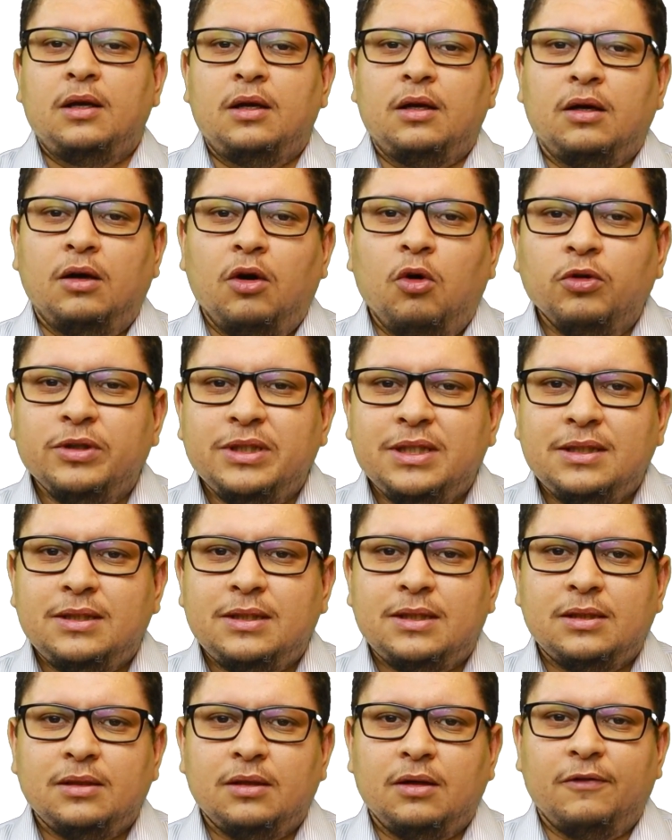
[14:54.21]

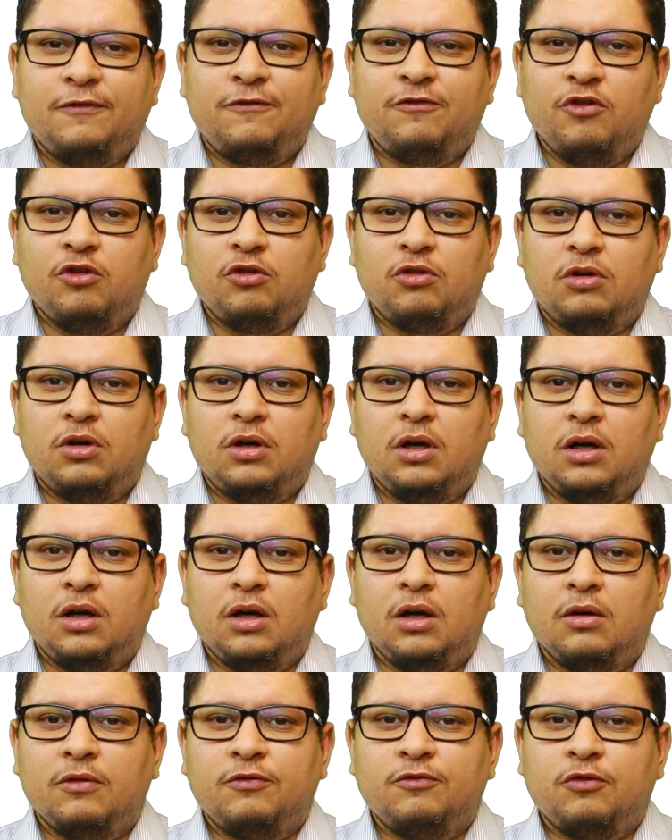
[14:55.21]
audit
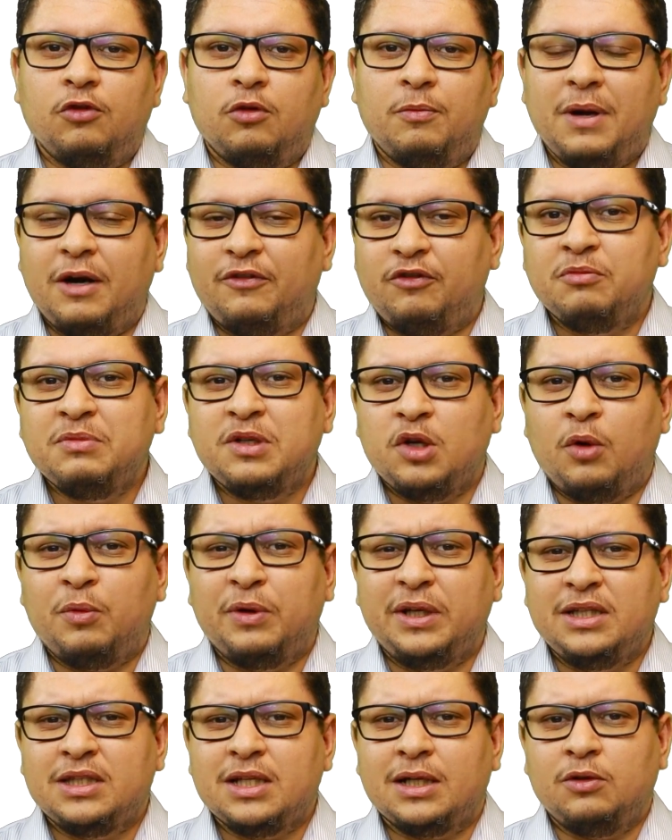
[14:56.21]
for performing
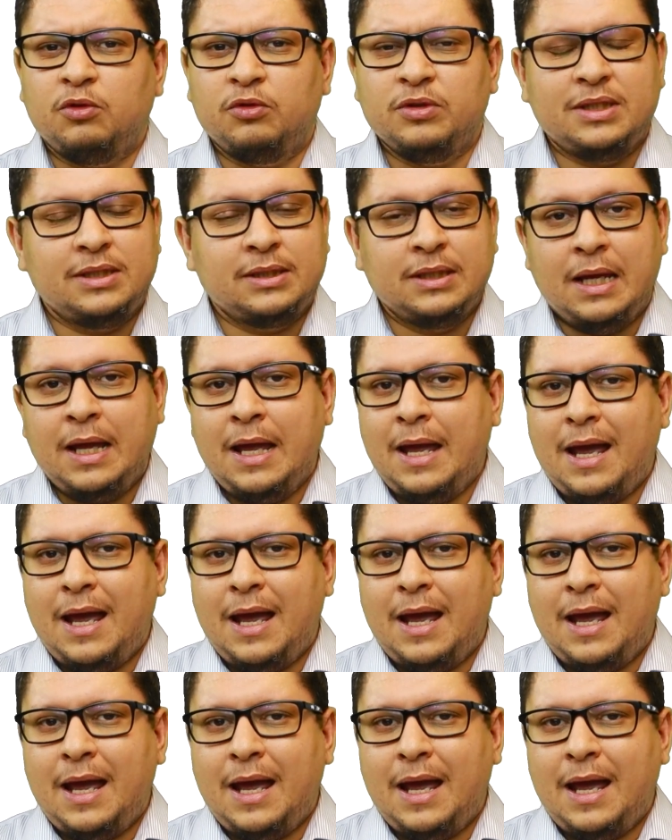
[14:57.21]
our internal audit.